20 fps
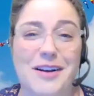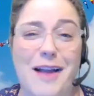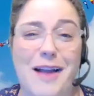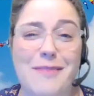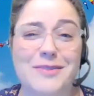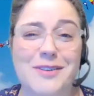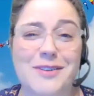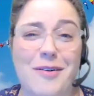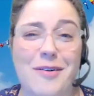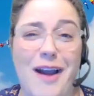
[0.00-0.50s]

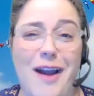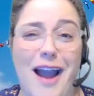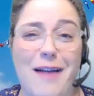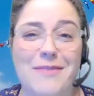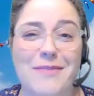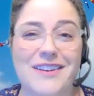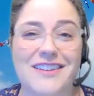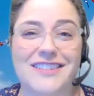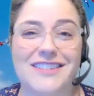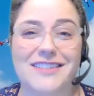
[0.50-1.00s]
I'm so
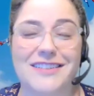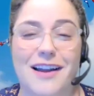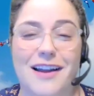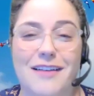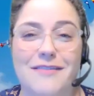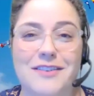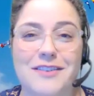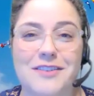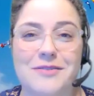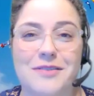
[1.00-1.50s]
happy to
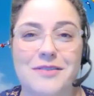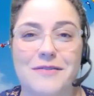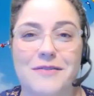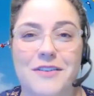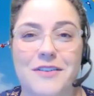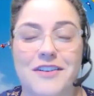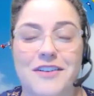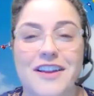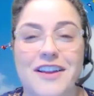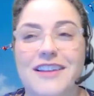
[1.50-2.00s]
dive into it
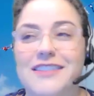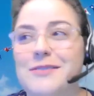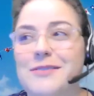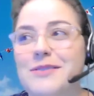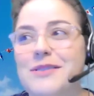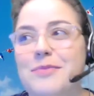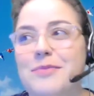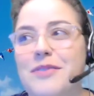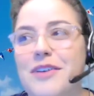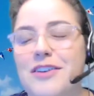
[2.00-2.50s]
further. Yes, it
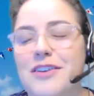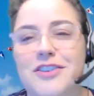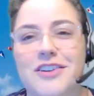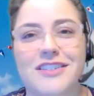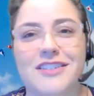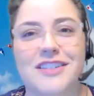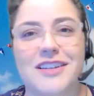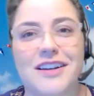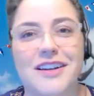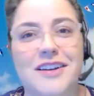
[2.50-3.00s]
was a
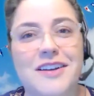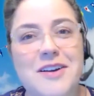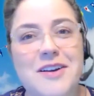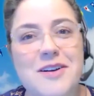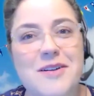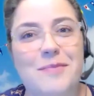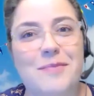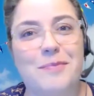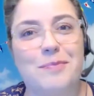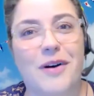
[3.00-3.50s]
pleasure to
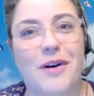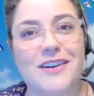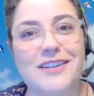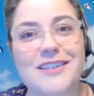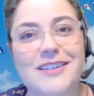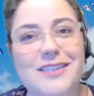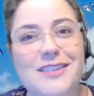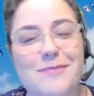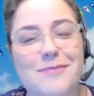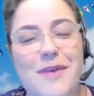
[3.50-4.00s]

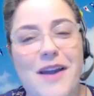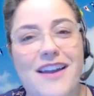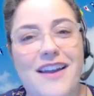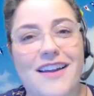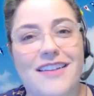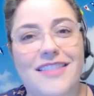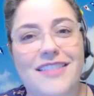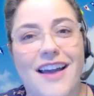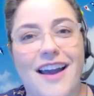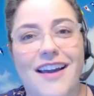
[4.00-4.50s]
participate
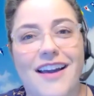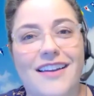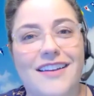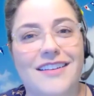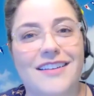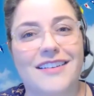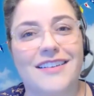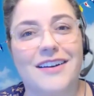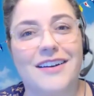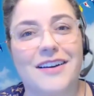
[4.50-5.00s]
in that
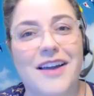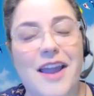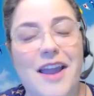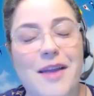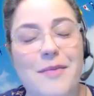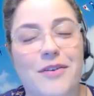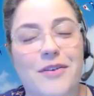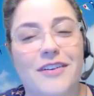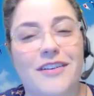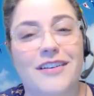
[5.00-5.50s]
in
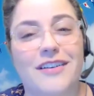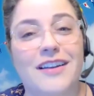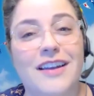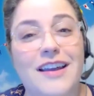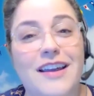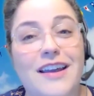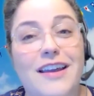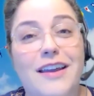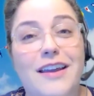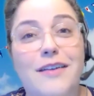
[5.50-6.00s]
April, and
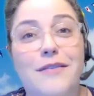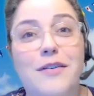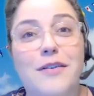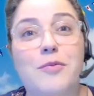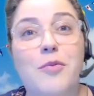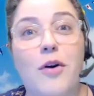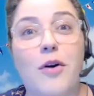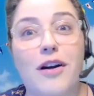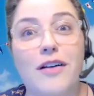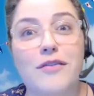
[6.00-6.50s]

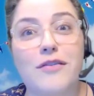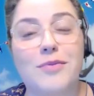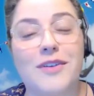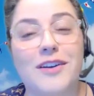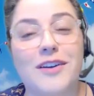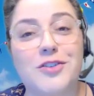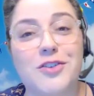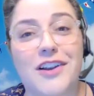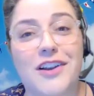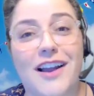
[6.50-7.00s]
even more of a
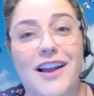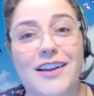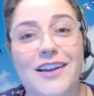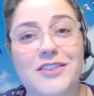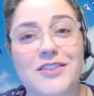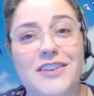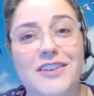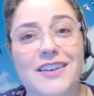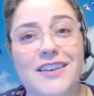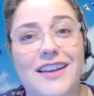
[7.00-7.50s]
pleasure to
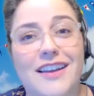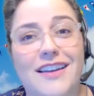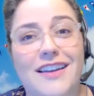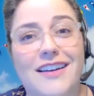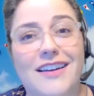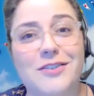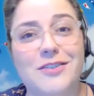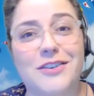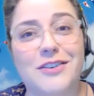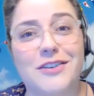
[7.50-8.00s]

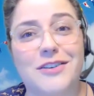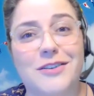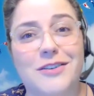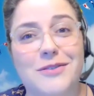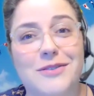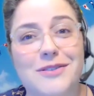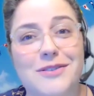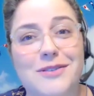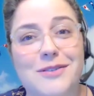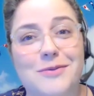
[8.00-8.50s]
actually
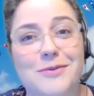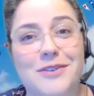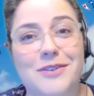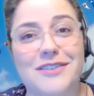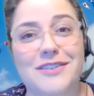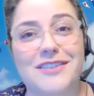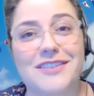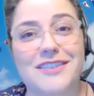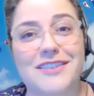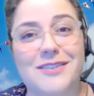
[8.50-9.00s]
introduce the
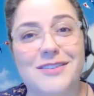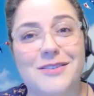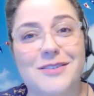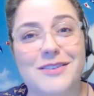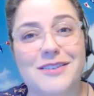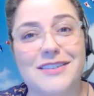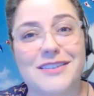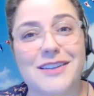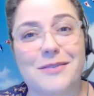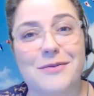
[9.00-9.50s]
world to the
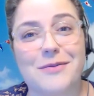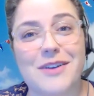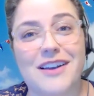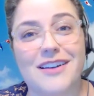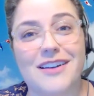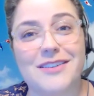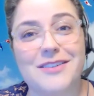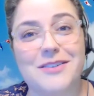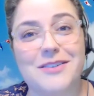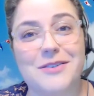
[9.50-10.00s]
students that we
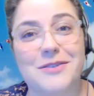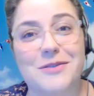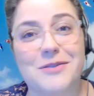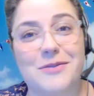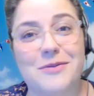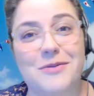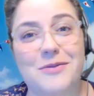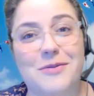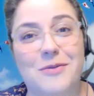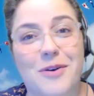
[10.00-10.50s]
got
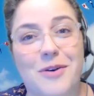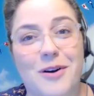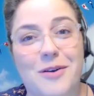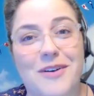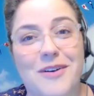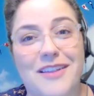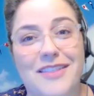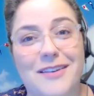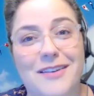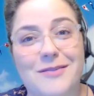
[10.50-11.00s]
to
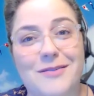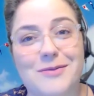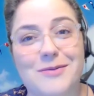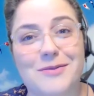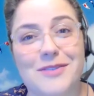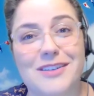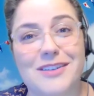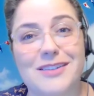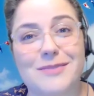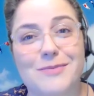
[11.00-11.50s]
work with. That was
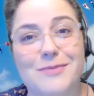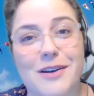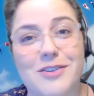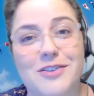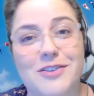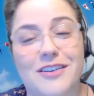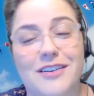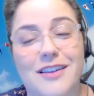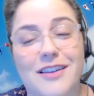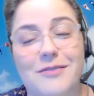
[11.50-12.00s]
really
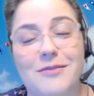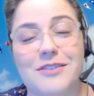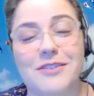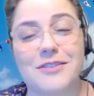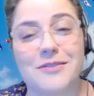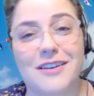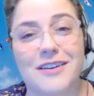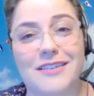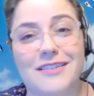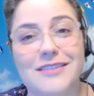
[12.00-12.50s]
special, and they were
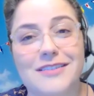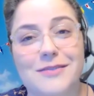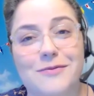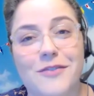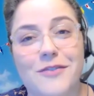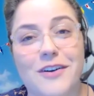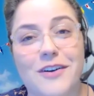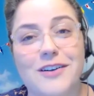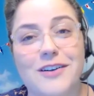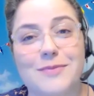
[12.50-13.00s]
doing
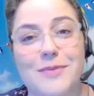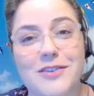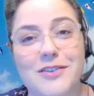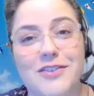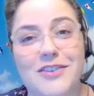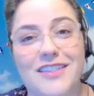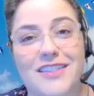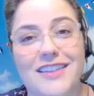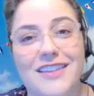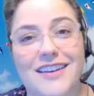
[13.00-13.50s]
some very
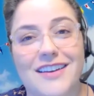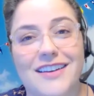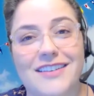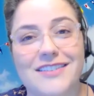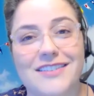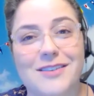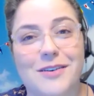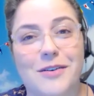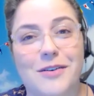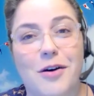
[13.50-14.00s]
special
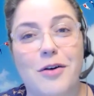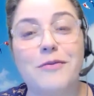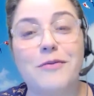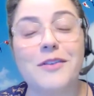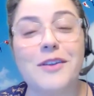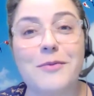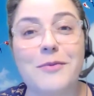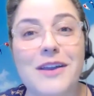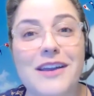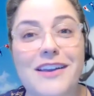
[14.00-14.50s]
things. So
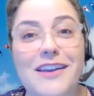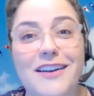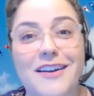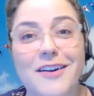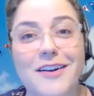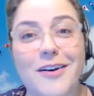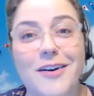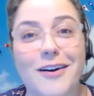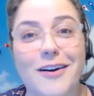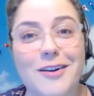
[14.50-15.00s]
hopefully we can
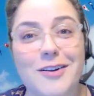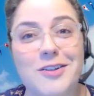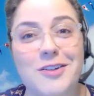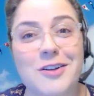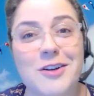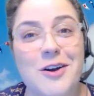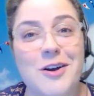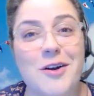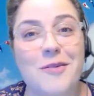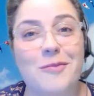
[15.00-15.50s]

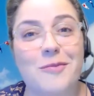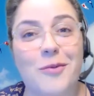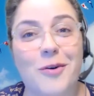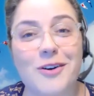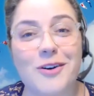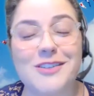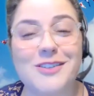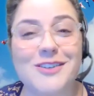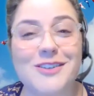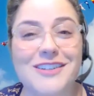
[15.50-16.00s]
encourage
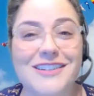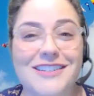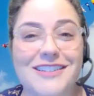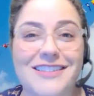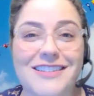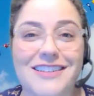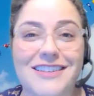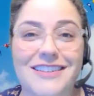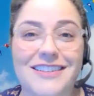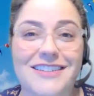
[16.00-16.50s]
more
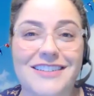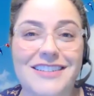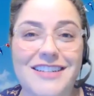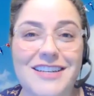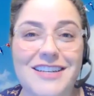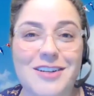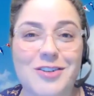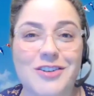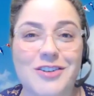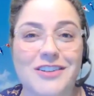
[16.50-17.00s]
students and
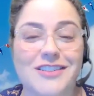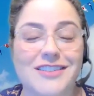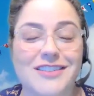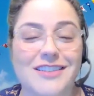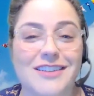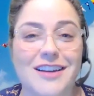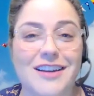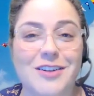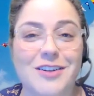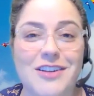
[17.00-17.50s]
teachers
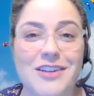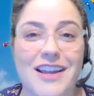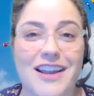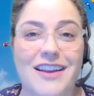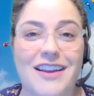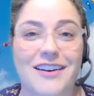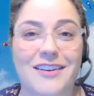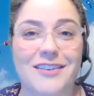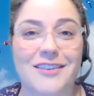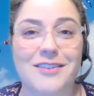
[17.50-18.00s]
and
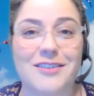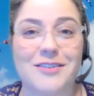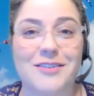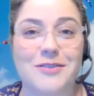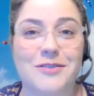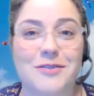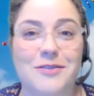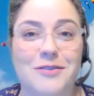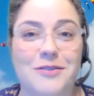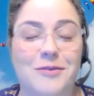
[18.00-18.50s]
educators
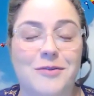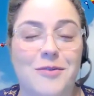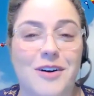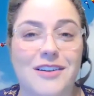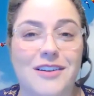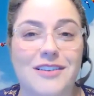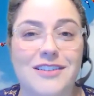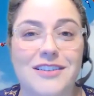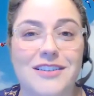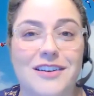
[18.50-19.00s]
to
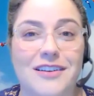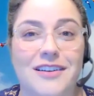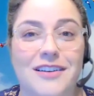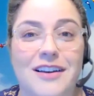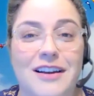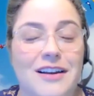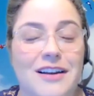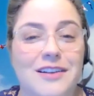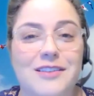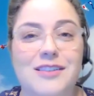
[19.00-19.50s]
want to
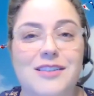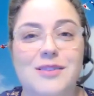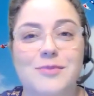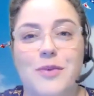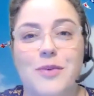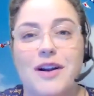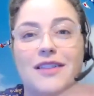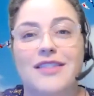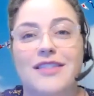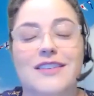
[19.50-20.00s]

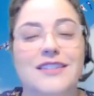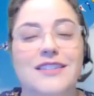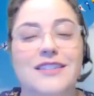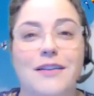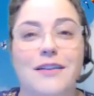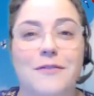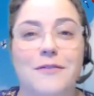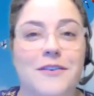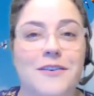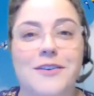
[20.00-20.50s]
spread the
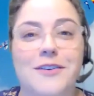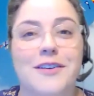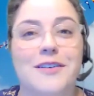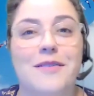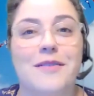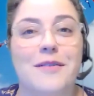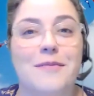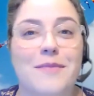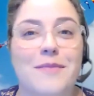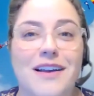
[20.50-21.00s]
tech for
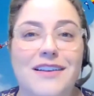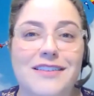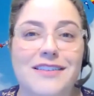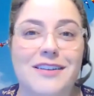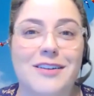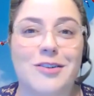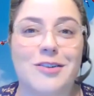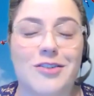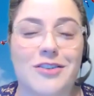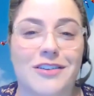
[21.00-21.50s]
good
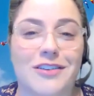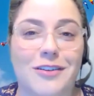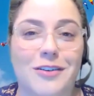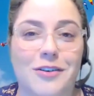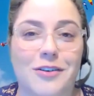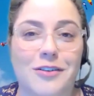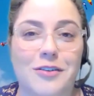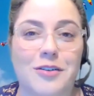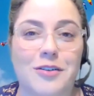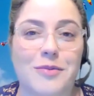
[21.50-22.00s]
message and
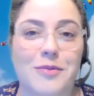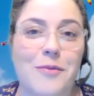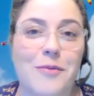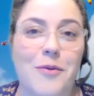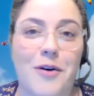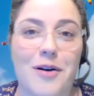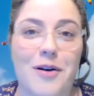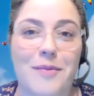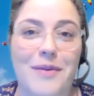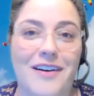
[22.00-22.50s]
learn a little bit
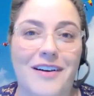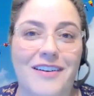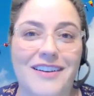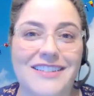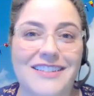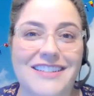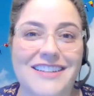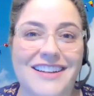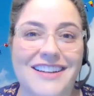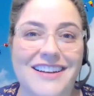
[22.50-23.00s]
more about
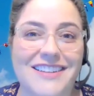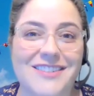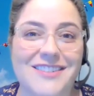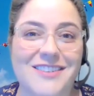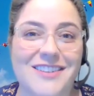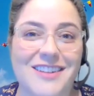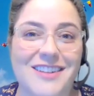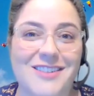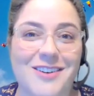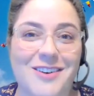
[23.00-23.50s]
it today.
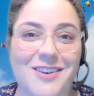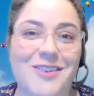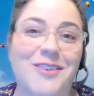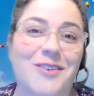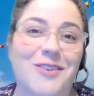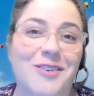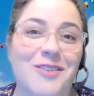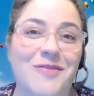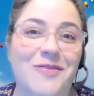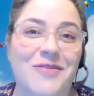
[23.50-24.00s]
So that's our
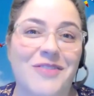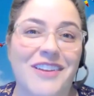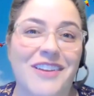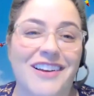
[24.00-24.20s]
goal.